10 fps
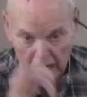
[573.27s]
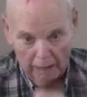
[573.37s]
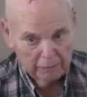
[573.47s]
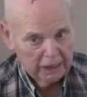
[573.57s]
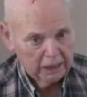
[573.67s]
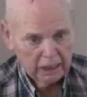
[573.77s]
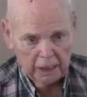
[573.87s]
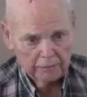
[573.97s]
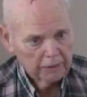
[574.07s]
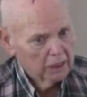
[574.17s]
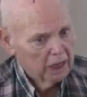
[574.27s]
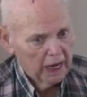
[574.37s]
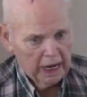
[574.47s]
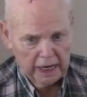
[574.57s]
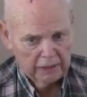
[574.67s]
I mean,
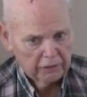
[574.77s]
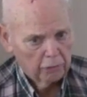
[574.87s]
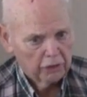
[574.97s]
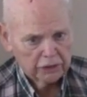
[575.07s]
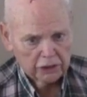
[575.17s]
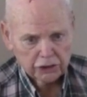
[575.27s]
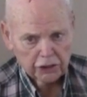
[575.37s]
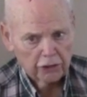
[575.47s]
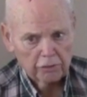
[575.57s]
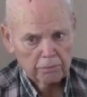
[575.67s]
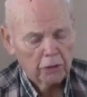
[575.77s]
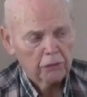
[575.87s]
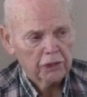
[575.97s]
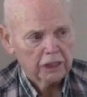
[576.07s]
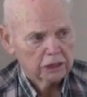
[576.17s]
hey, there wasn't a scared
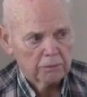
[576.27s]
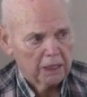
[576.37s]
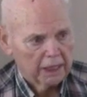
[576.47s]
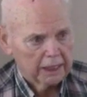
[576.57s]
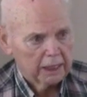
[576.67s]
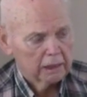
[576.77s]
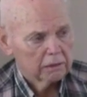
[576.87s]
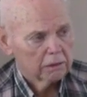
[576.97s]
bone in his body,